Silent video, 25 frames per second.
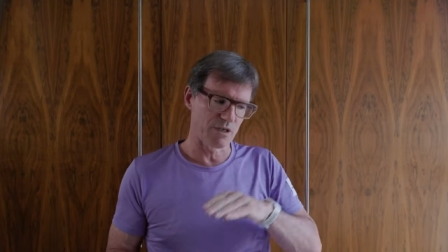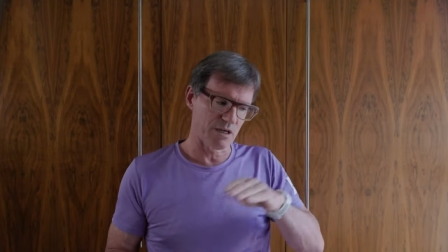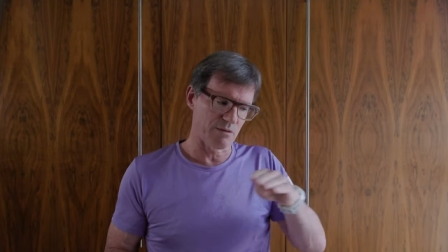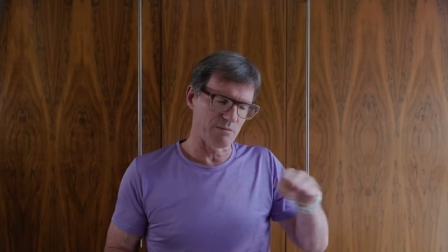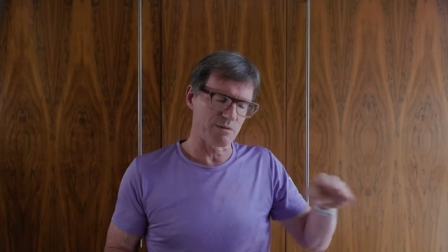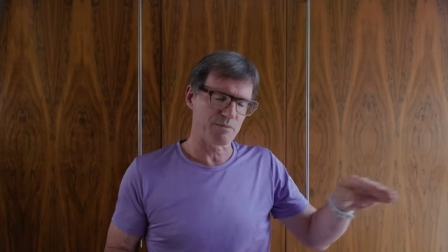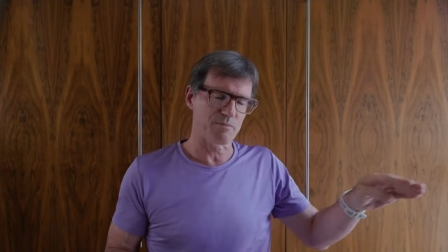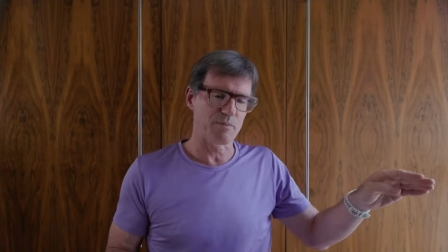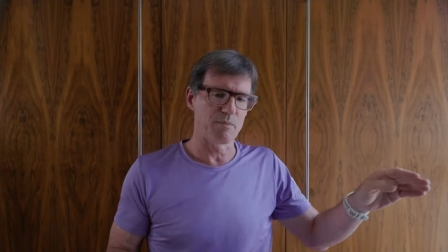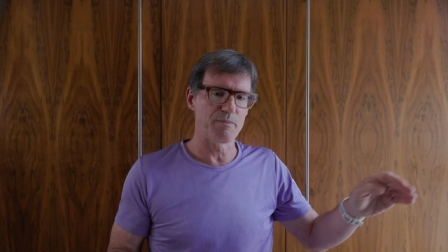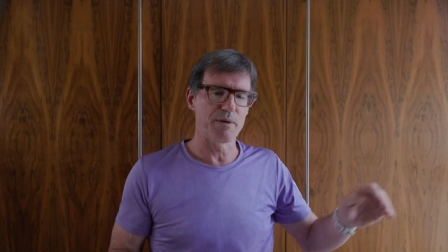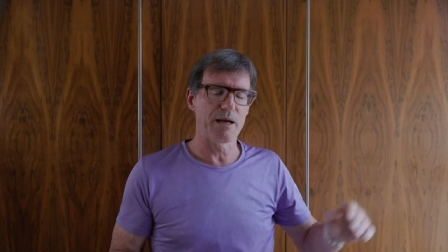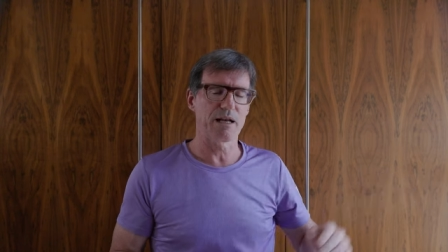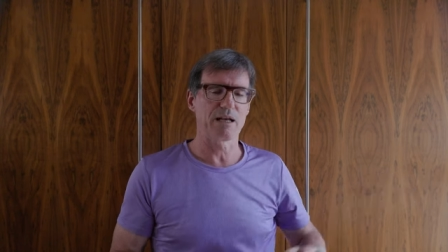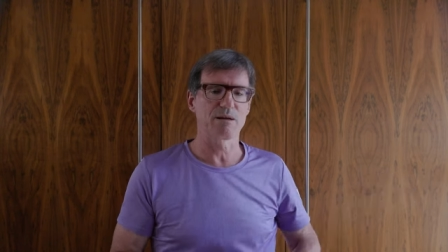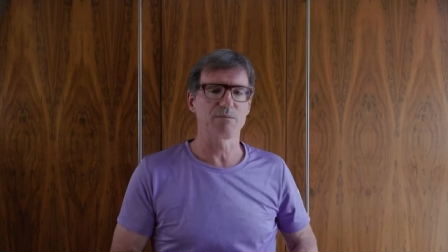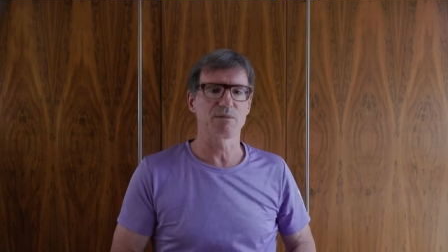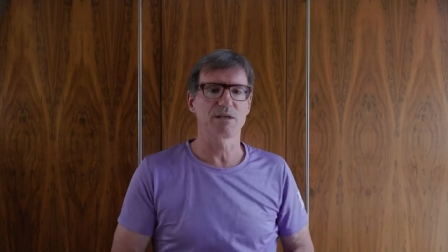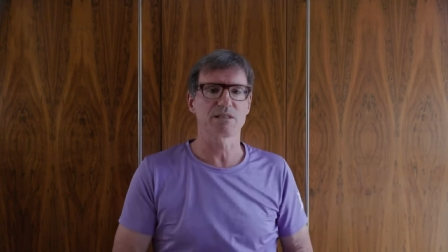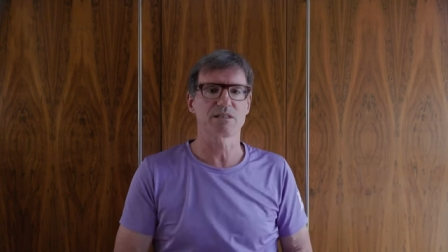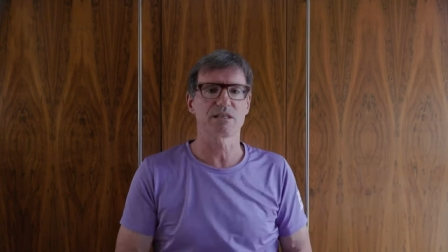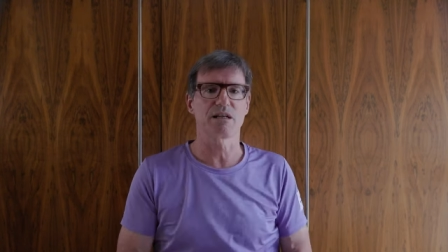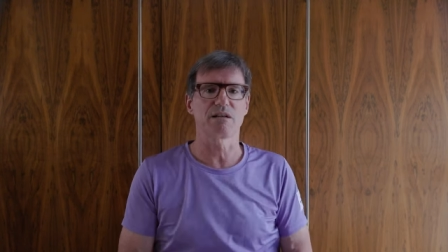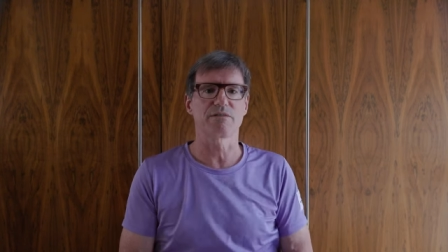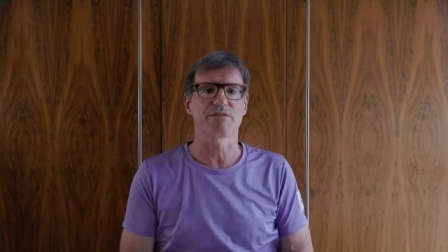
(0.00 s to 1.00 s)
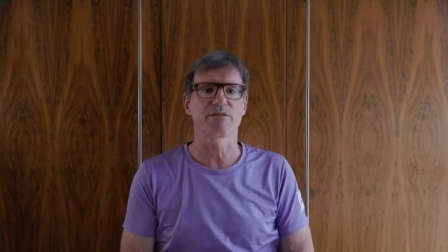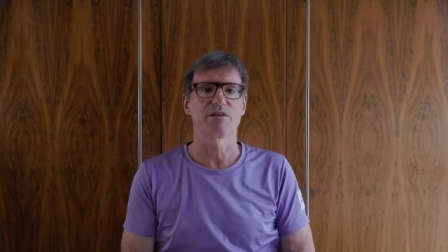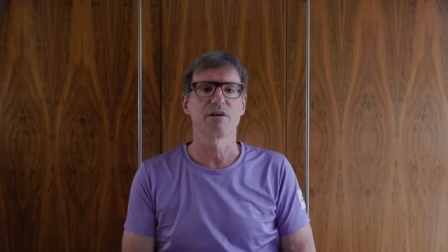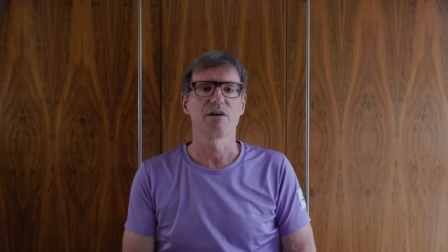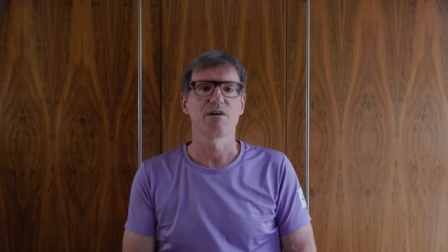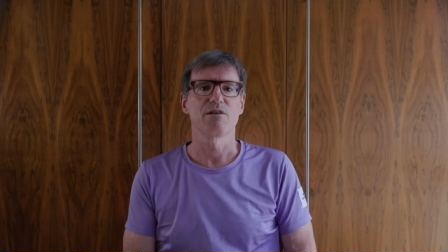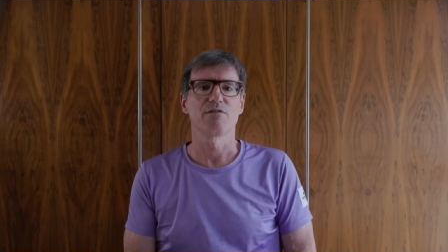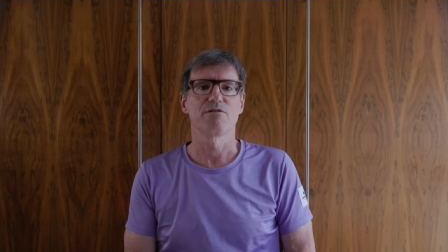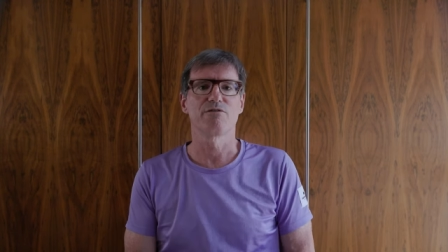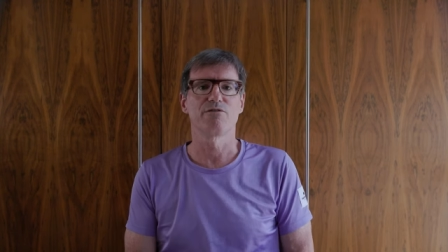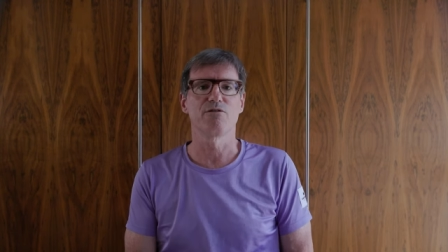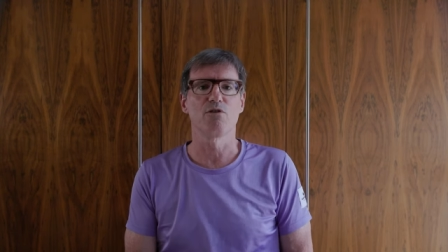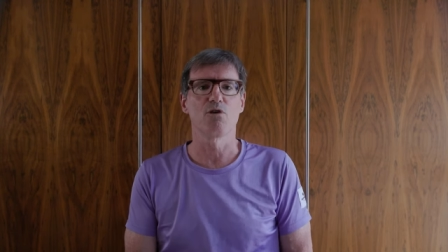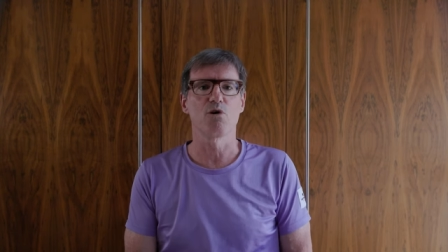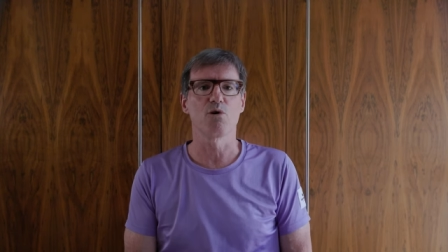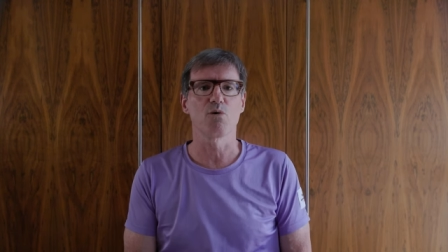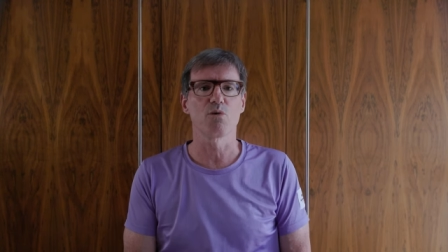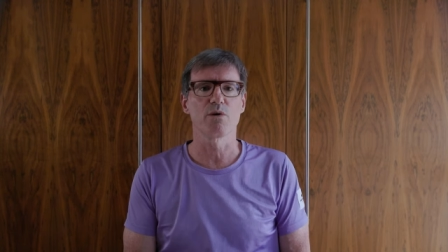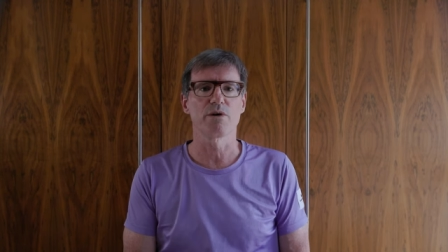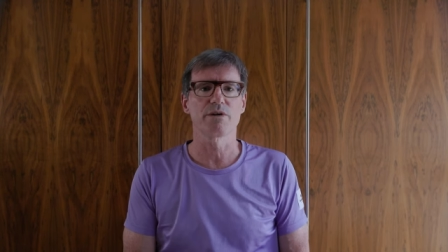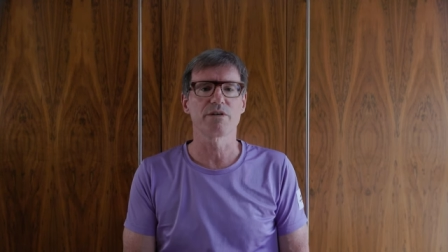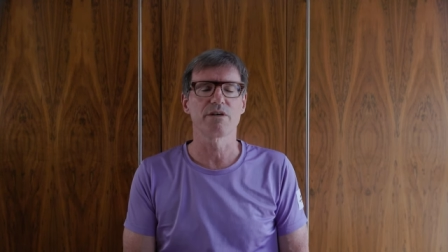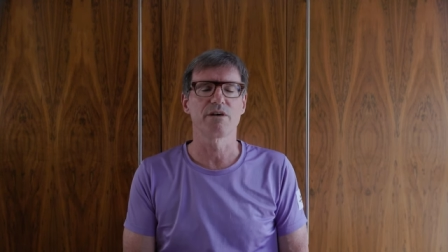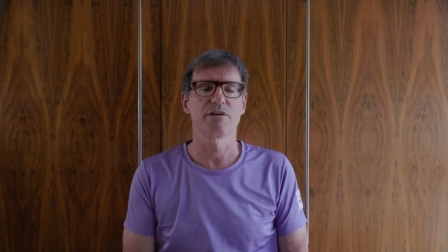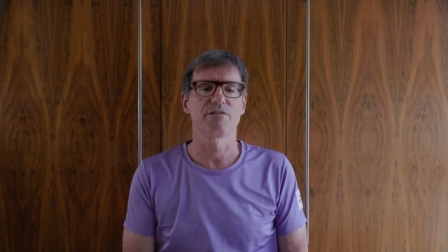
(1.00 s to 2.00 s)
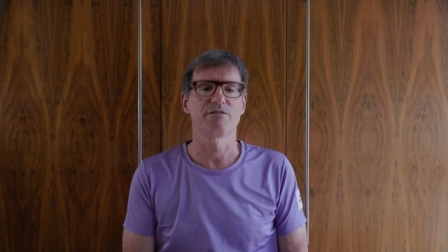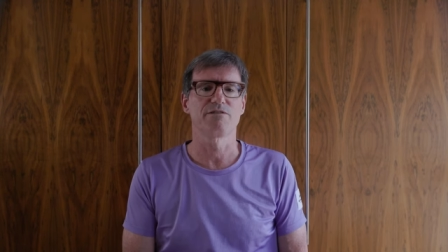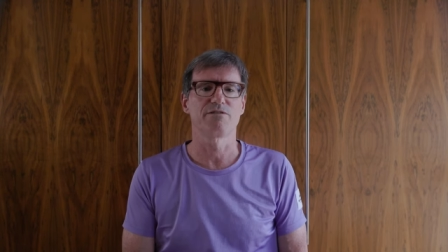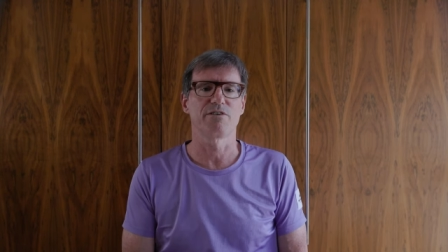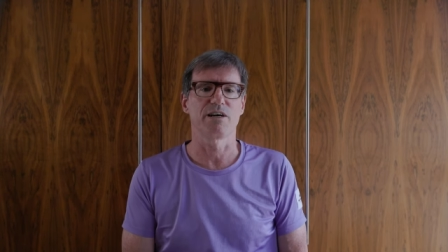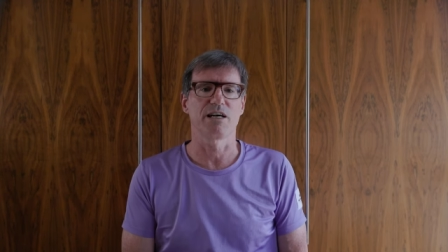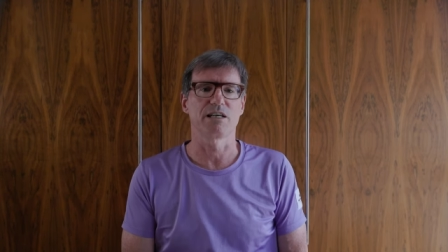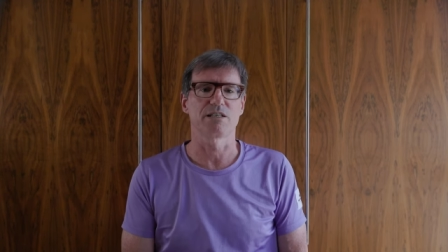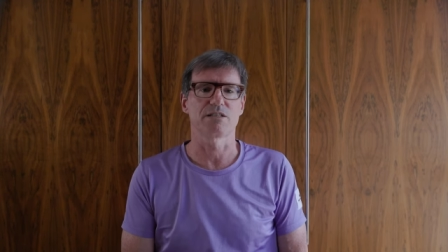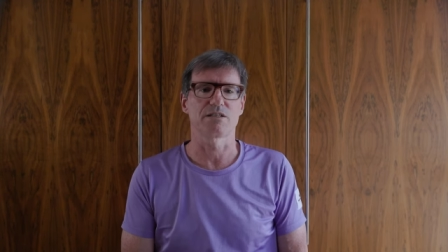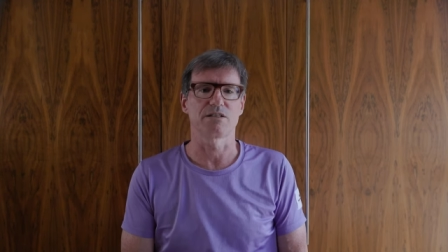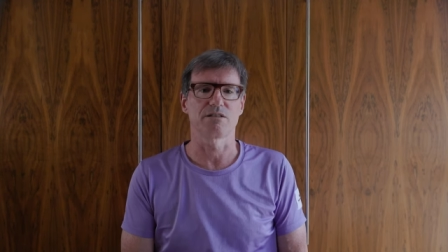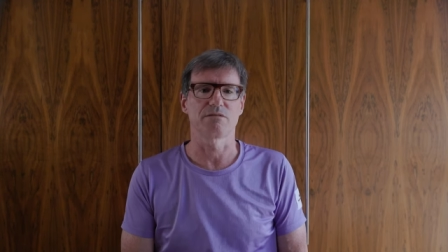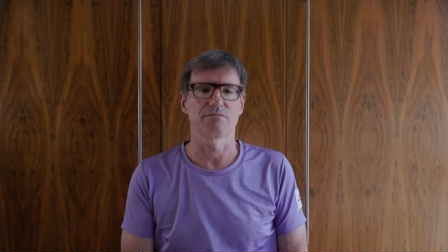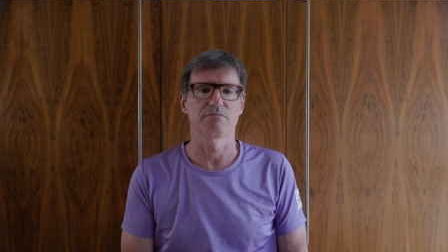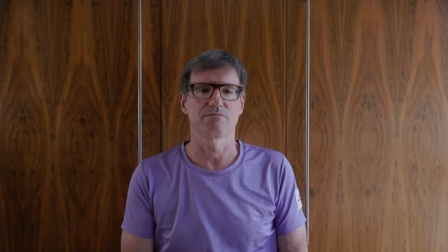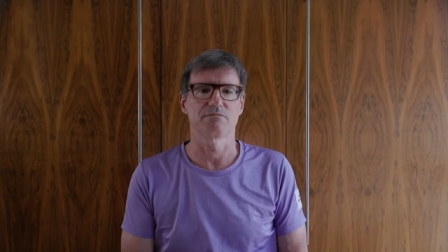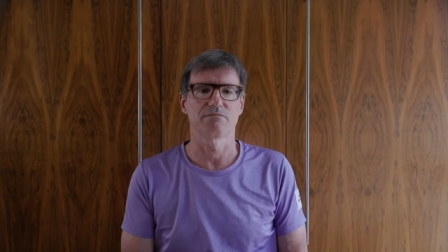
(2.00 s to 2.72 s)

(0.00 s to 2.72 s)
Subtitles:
I was propelling myself forward faster.